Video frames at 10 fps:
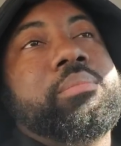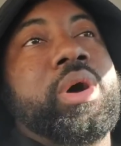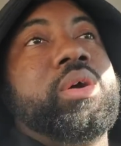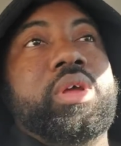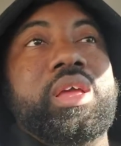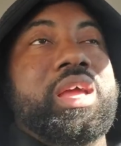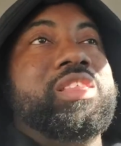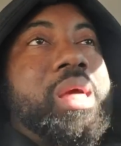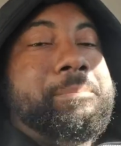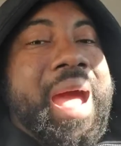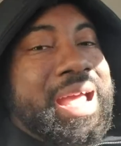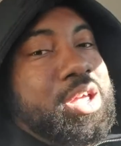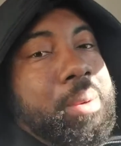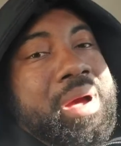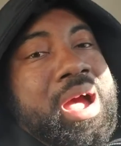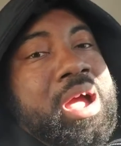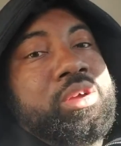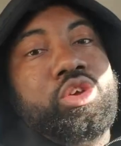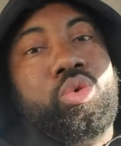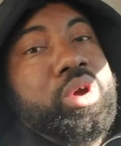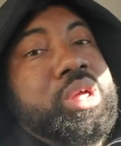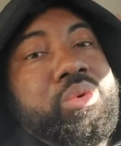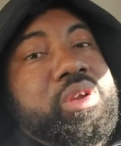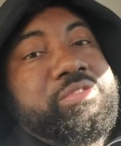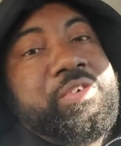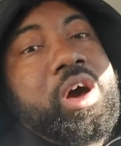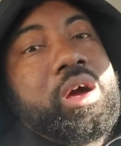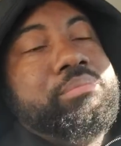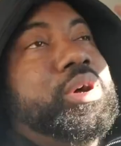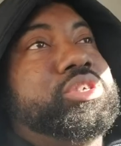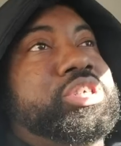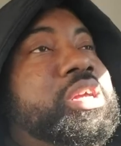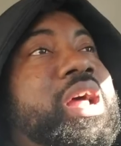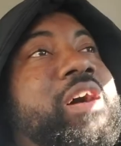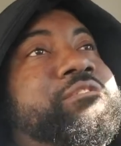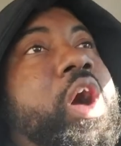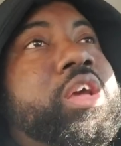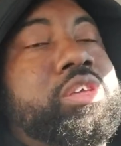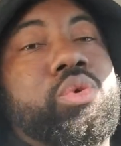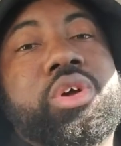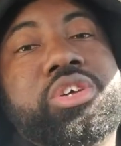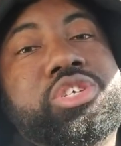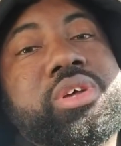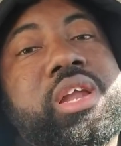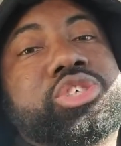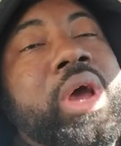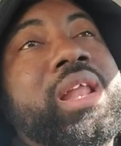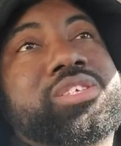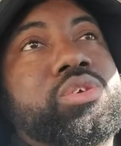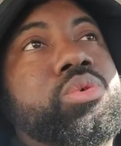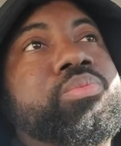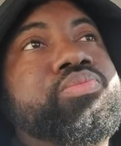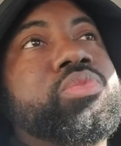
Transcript: But in the back of your mind, you really want to fuck. But she not fucking you because she's not attracted to you.